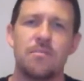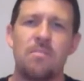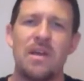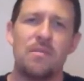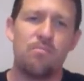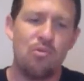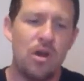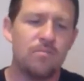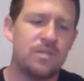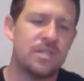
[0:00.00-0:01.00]
By the
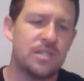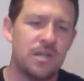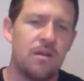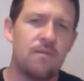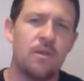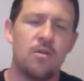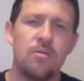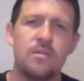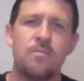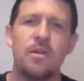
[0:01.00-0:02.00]
promptings of the
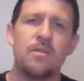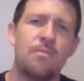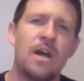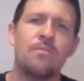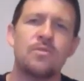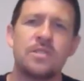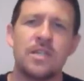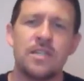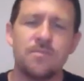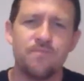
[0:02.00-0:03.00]
Holy Spirit. The Bible says,